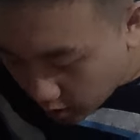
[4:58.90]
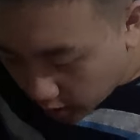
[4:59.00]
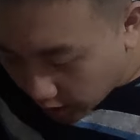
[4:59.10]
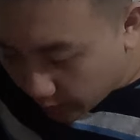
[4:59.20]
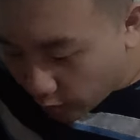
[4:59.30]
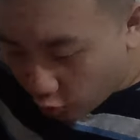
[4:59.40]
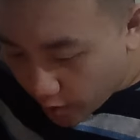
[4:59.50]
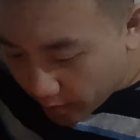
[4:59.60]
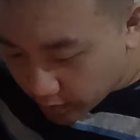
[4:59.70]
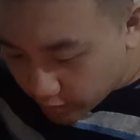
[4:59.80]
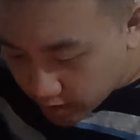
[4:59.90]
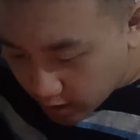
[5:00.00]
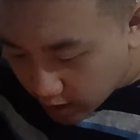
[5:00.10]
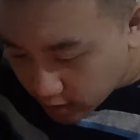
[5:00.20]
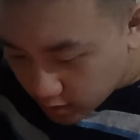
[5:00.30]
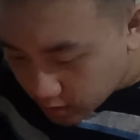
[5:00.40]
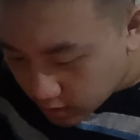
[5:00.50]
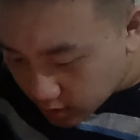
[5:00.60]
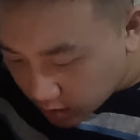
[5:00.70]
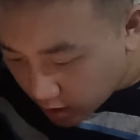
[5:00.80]
Like my wallpaper
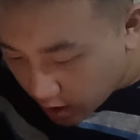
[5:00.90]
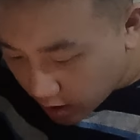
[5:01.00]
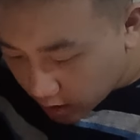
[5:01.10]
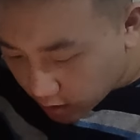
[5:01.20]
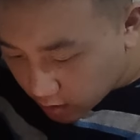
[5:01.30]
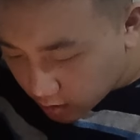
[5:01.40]
resets. Yay.